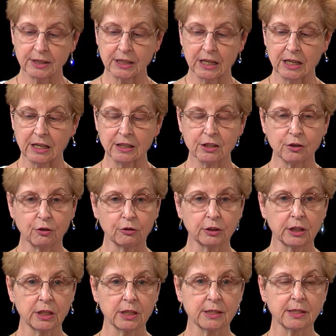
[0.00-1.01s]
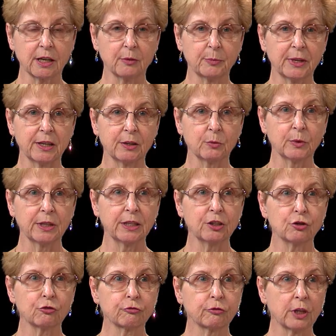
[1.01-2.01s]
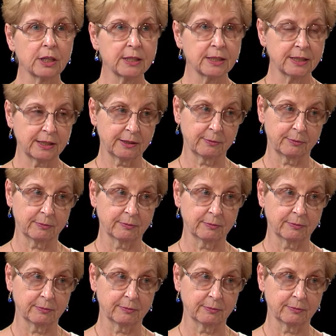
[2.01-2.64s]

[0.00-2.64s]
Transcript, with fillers: God is holding us up and we trust Him.